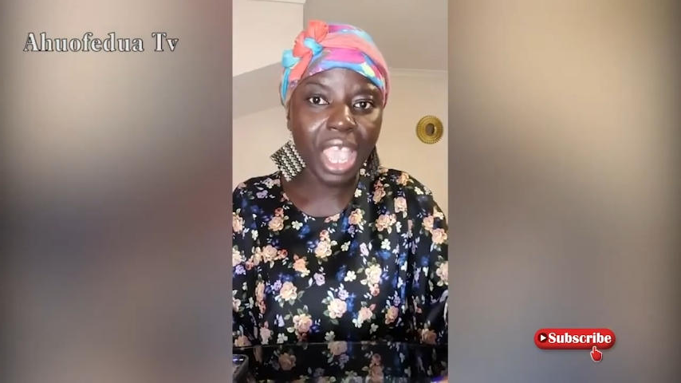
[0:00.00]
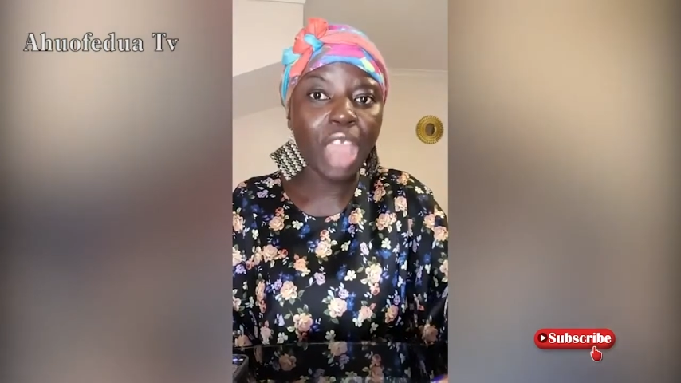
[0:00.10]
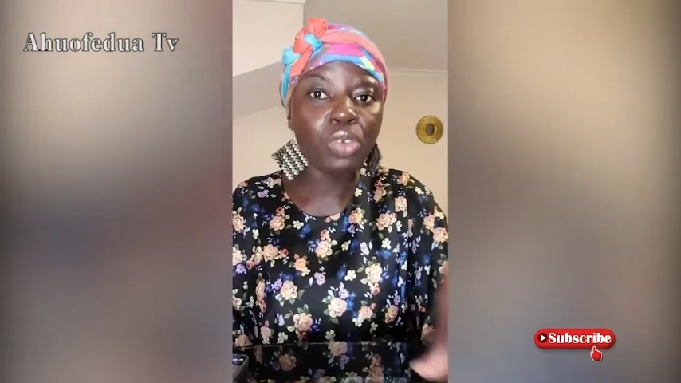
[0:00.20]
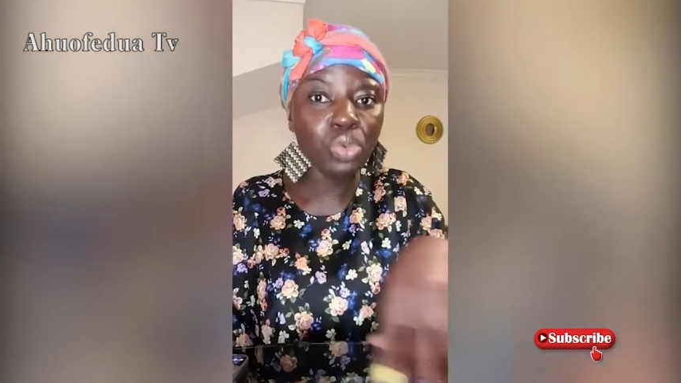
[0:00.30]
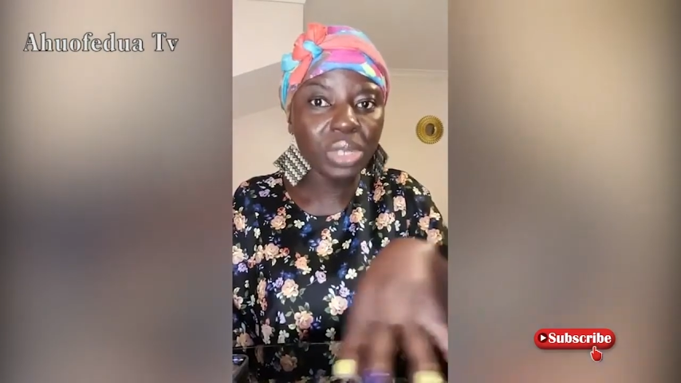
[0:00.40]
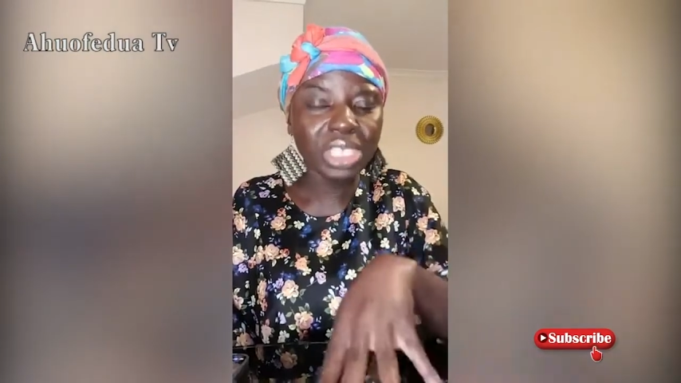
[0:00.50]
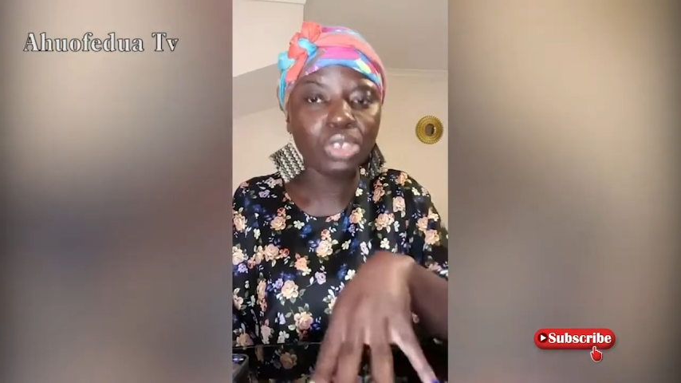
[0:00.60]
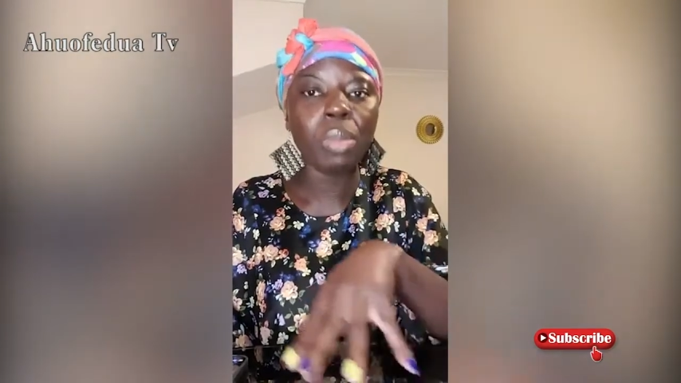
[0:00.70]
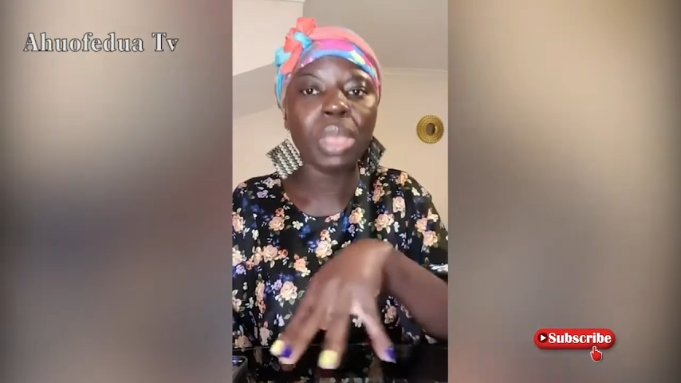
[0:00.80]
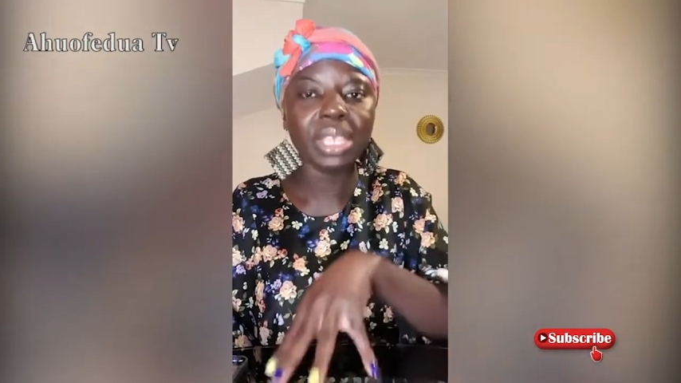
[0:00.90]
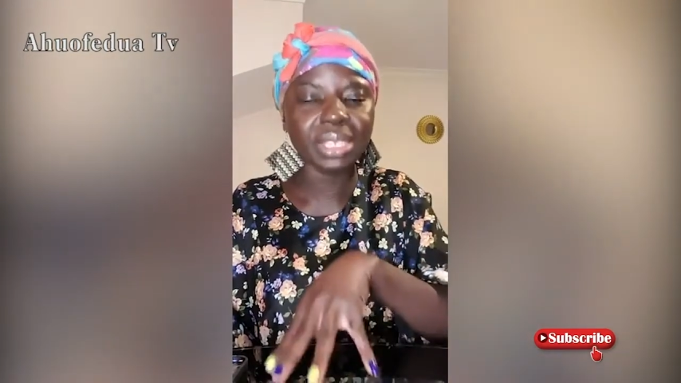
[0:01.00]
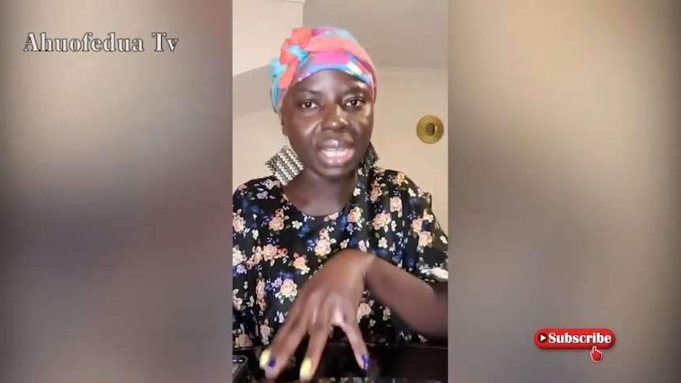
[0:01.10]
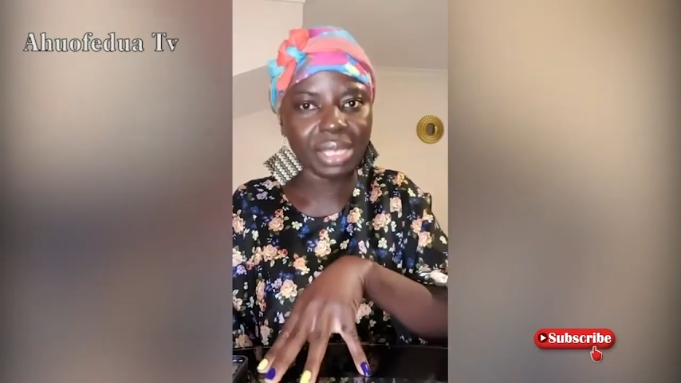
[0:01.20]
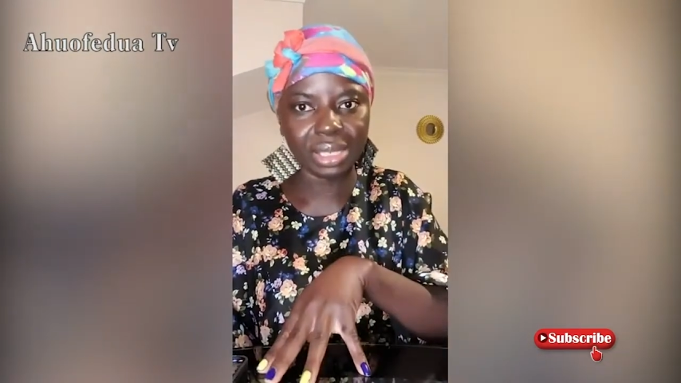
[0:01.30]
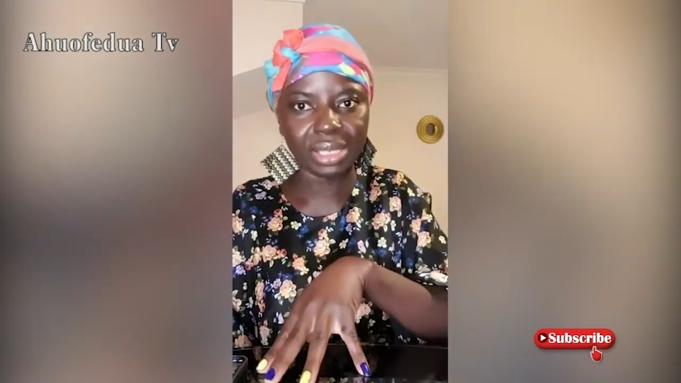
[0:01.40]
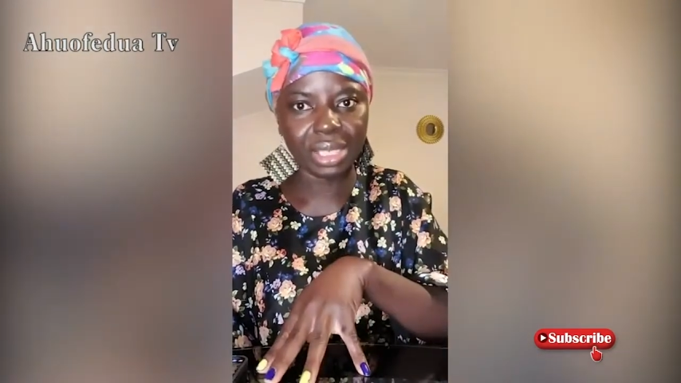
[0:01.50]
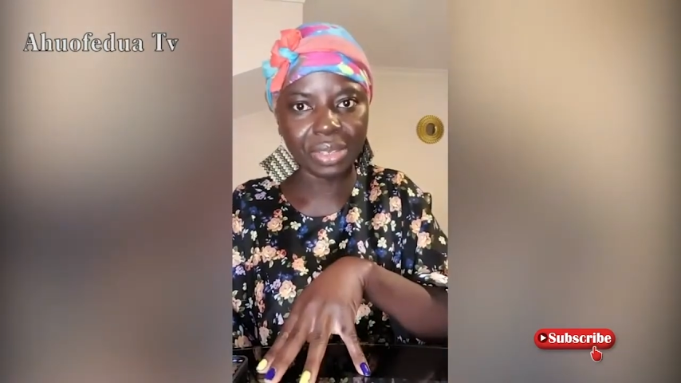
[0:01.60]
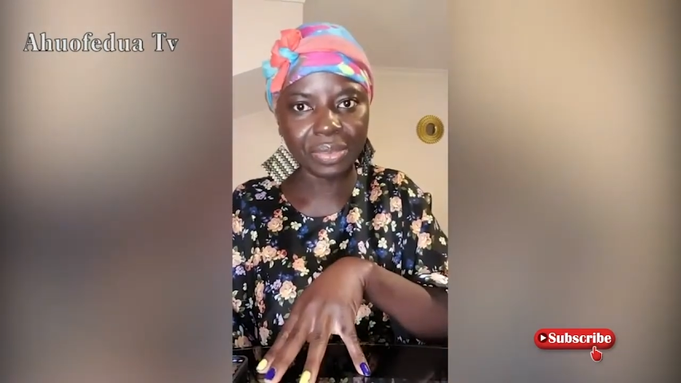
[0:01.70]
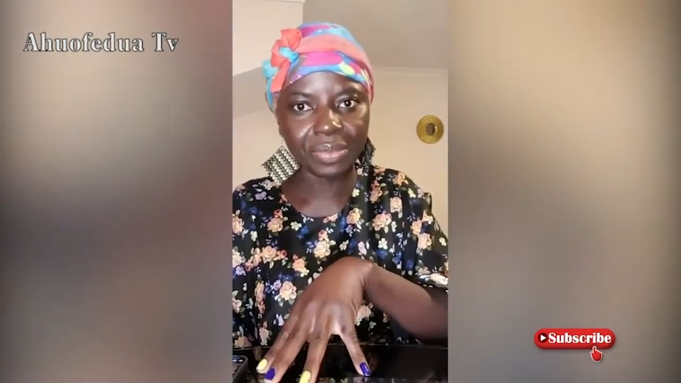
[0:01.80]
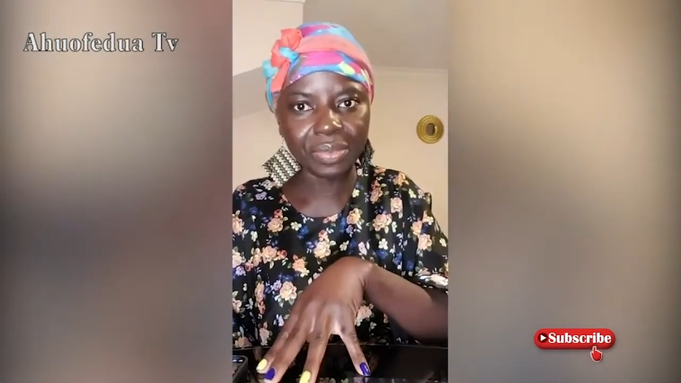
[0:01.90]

And nunti no make a decision.